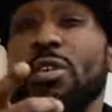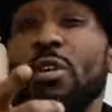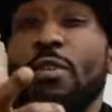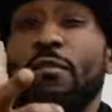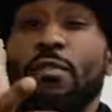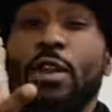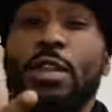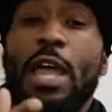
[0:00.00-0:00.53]

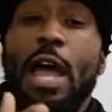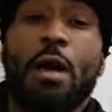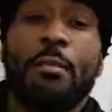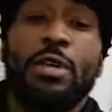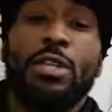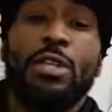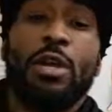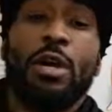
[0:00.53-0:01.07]
for allowing me
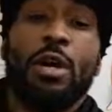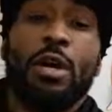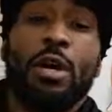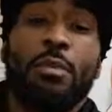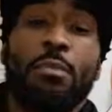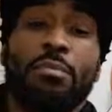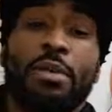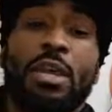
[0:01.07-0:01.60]
to
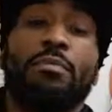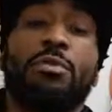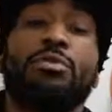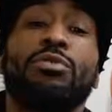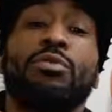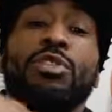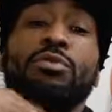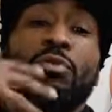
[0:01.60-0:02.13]
be able to
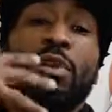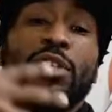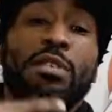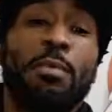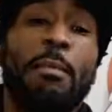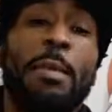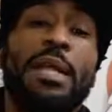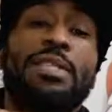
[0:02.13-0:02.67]
express some of
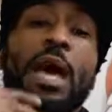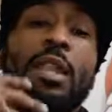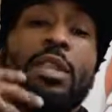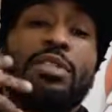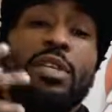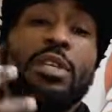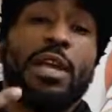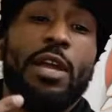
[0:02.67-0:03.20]
my talents in
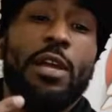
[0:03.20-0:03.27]
there.